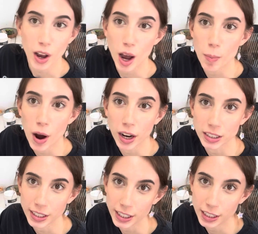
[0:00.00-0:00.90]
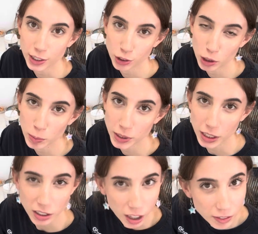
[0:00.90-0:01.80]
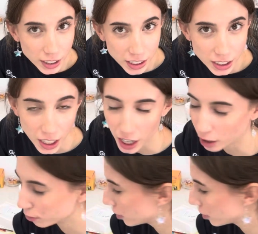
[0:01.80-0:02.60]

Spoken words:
Epoxy Sculpt. Love this stuff.